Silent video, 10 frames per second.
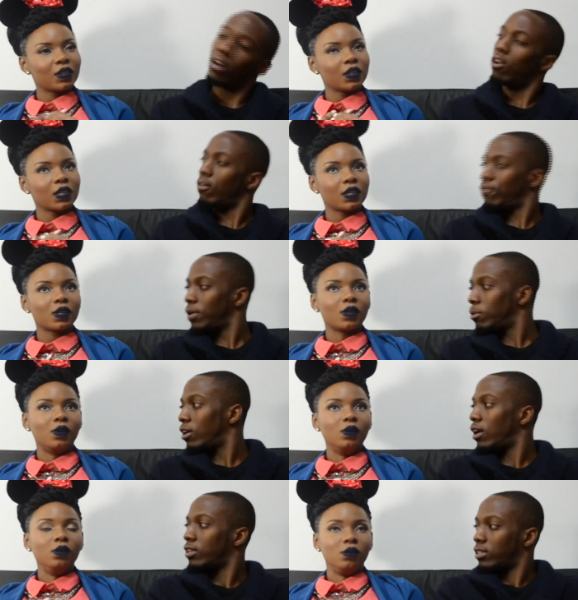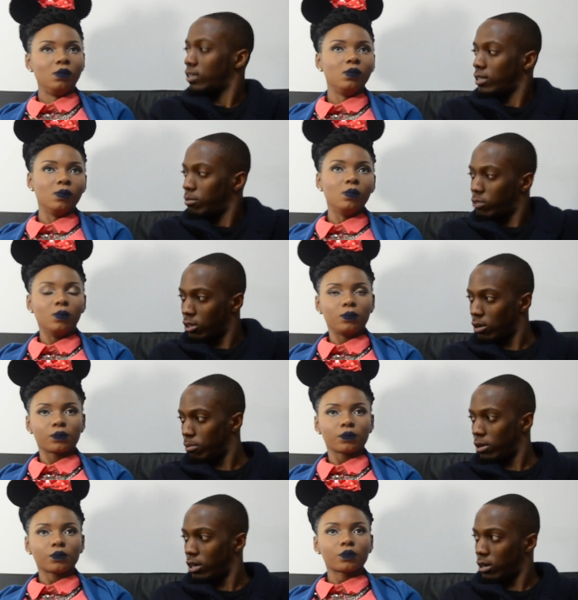Speaker 1: a lot of female artists seem to
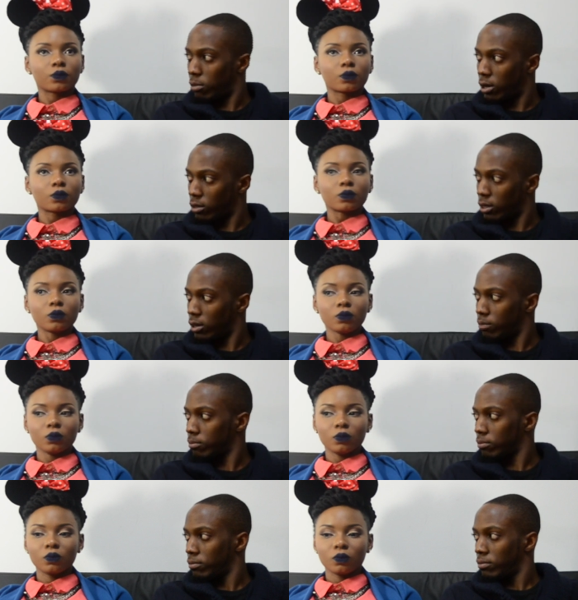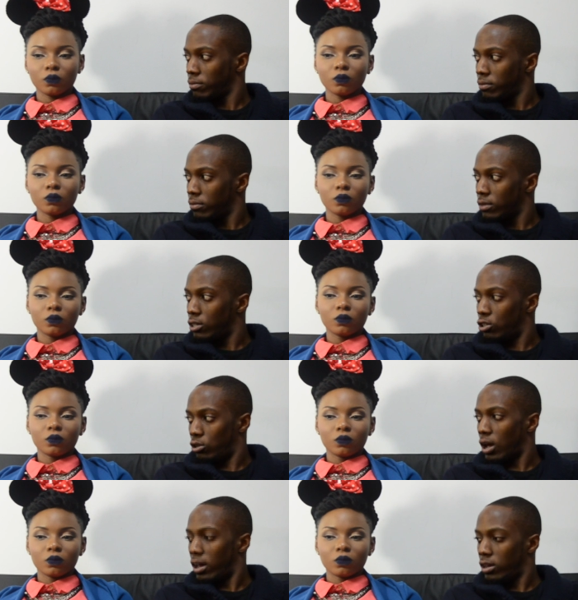complain about that. Do
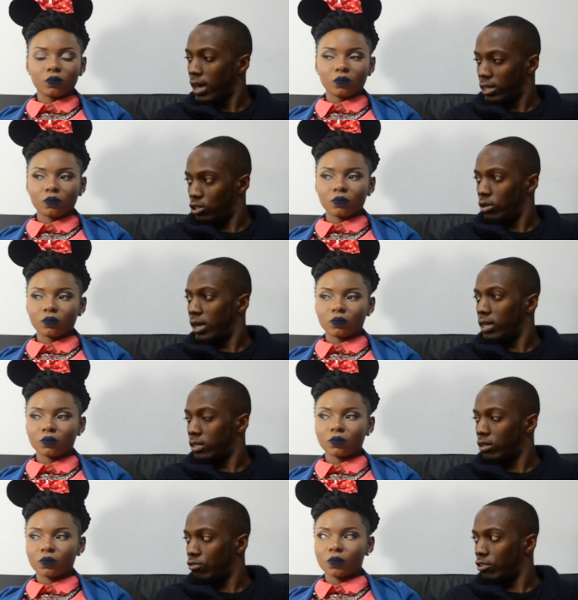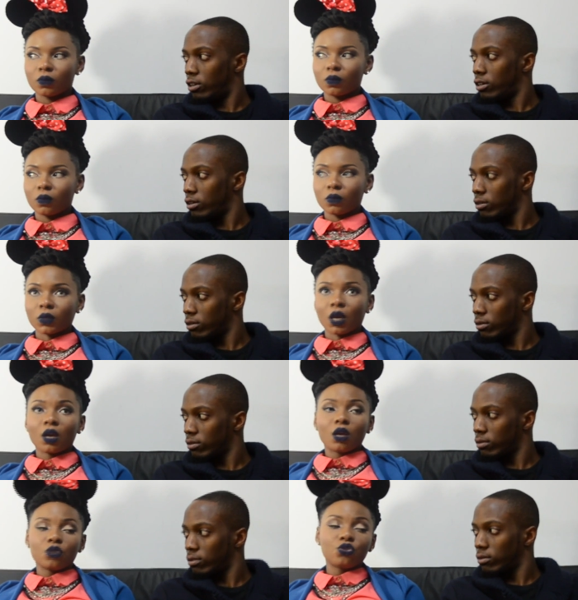you, are you guys united really?
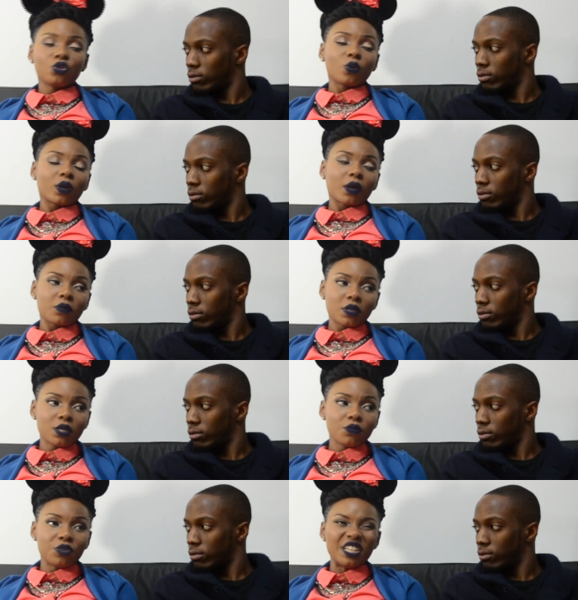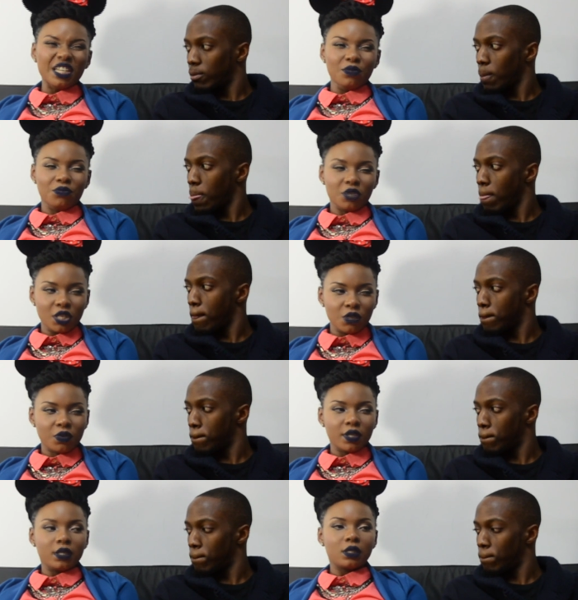
Speaker 2: Do you know what I really, really, really,
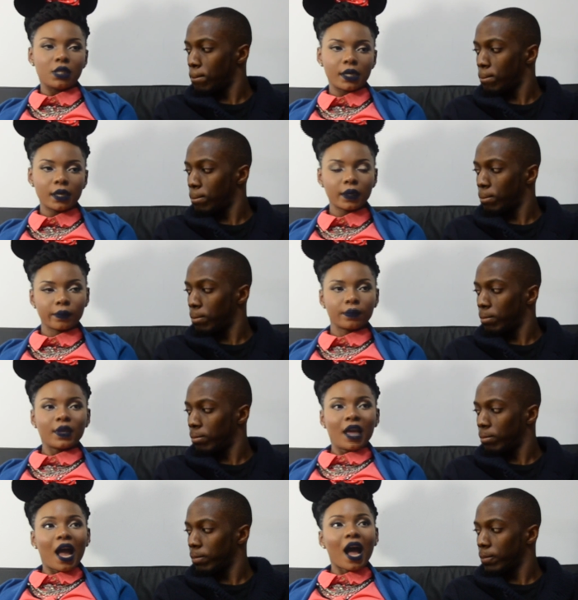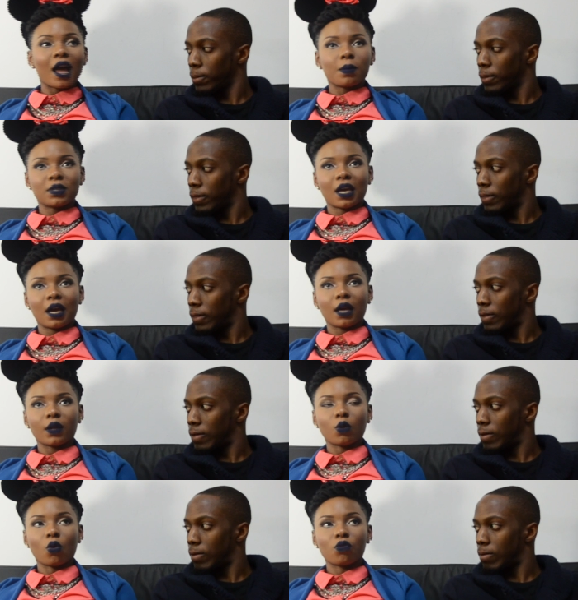really think? I'm
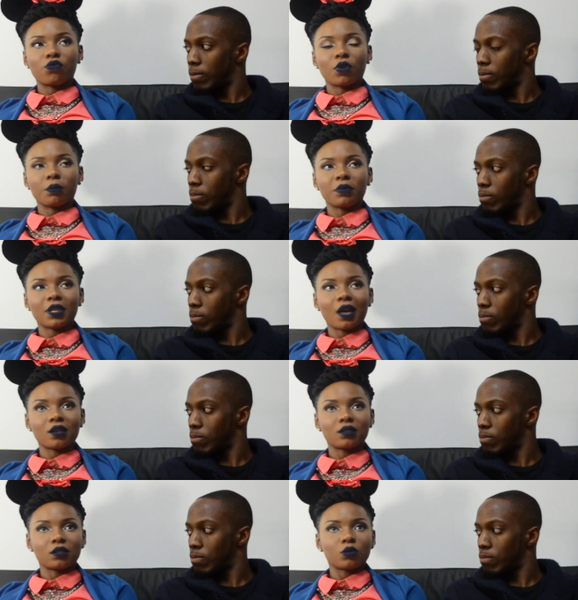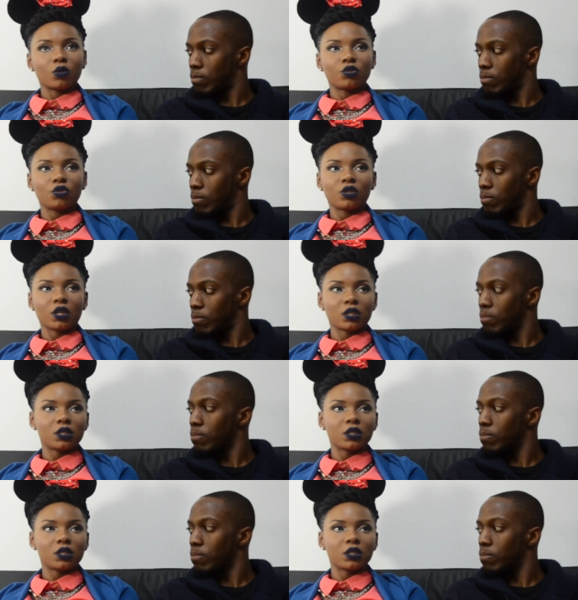tired of um, being asked this question and